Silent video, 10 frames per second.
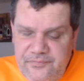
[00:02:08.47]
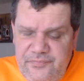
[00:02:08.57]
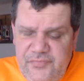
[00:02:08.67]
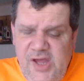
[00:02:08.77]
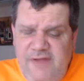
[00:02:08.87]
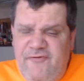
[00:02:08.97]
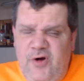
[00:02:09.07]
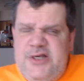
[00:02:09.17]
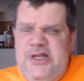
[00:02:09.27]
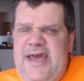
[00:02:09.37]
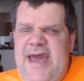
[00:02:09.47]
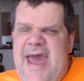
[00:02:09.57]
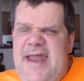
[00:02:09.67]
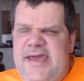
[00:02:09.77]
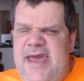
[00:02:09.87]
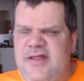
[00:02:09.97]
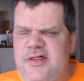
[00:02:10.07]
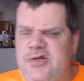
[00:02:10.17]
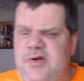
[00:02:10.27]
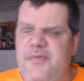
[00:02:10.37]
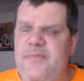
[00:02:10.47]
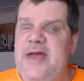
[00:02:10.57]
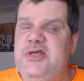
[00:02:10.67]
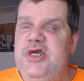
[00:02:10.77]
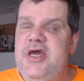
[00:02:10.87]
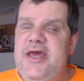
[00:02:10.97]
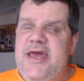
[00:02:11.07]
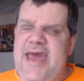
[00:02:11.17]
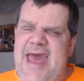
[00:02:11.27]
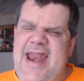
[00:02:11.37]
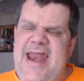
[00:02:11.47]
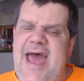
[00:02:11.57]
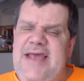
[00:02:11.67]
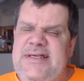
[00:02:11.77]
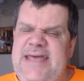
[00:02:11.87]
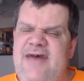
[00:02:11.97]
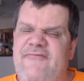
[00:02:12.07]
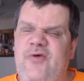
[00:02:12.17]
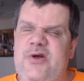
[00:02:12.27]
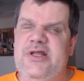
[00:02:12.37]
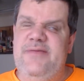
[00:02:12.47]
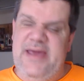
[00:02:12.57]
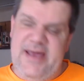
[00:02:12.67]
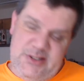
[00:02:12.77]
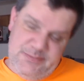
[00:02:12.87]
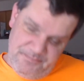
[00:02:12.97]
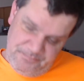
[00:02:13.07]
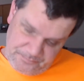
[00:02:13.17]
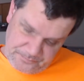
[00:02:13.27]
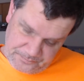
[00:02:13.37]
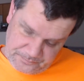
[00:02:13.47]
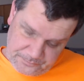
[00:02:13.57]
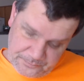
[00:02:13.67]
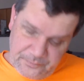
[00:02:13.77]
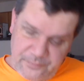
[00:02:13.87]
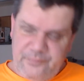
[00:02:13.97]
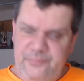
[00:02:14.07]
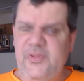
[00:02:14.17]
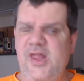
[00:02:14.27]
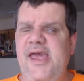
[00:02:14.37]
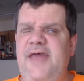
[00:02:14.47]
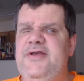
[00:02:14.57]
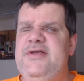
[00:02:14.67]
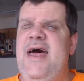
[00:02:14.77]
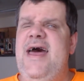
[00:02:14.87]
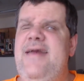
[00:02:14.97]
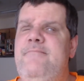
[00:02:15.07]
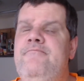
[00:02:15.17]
unfortunately, I had to get the triple mesh. And I say unfortunately because at the time,